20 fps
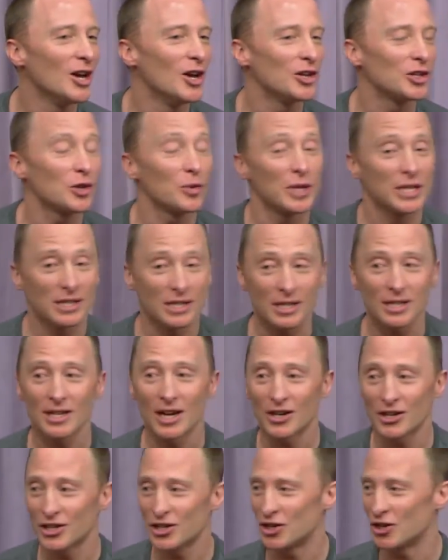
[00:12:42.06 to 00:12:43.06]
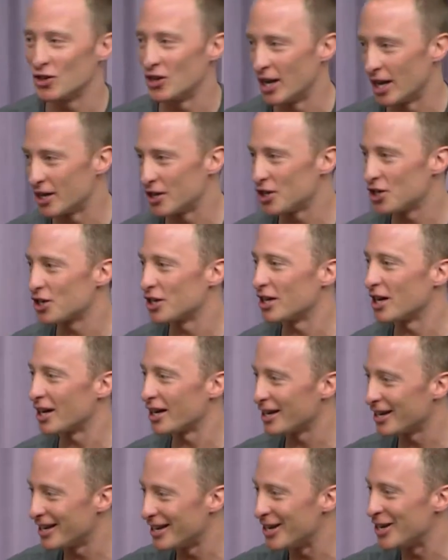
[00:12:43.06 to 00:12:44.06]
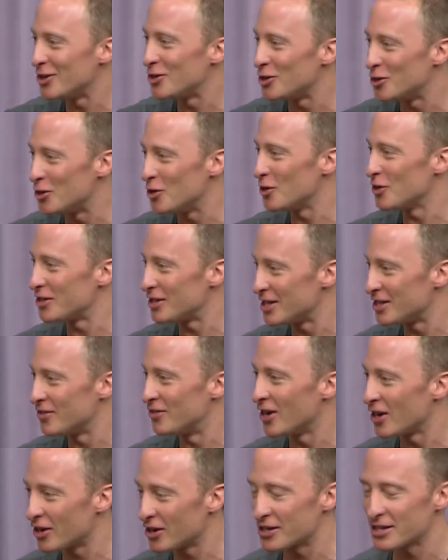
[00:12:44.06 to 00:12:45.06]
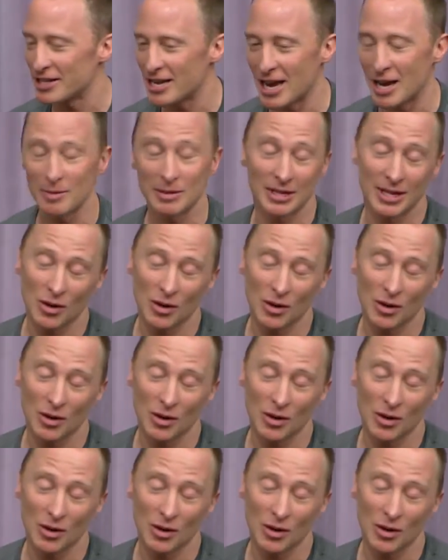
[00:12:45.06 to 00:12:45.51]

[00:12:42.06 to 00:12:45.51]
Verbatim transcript: So we sit down to lunch, and I introduce these various names,